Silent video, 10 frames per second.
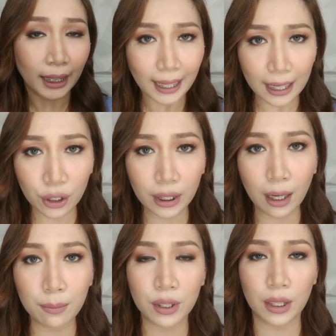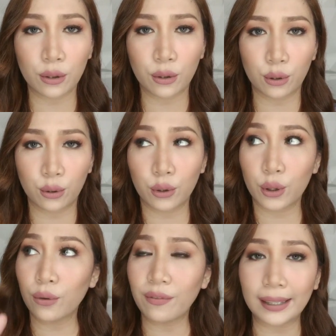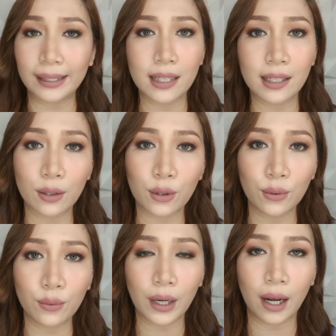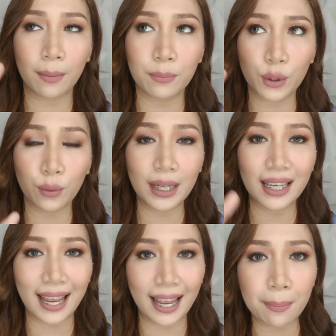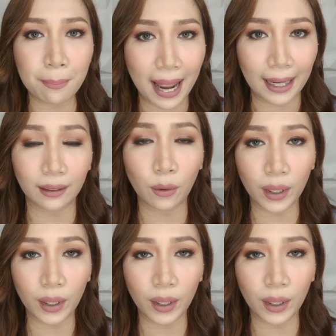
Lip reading: it actually comes in two variants, dewy and matte.